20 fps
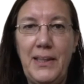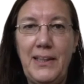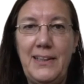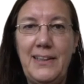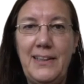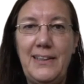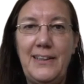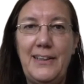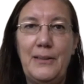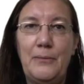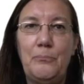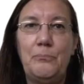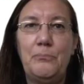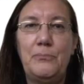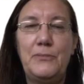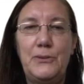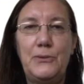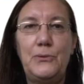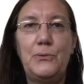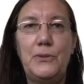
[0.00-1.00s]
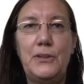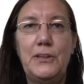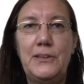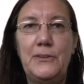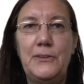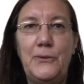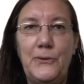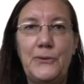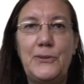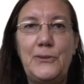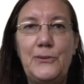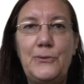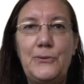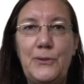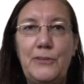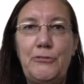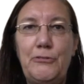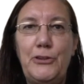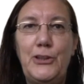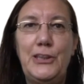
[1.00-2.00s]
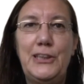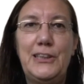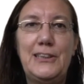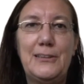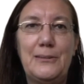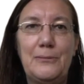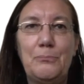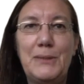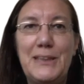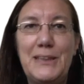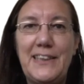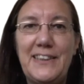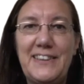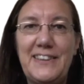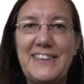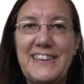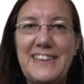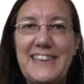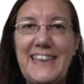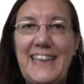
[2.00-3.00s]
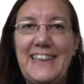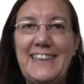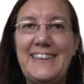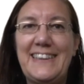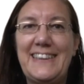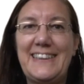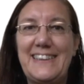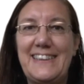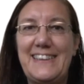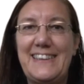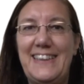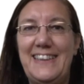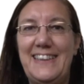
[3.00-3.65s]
in order to avoid misunderstandings.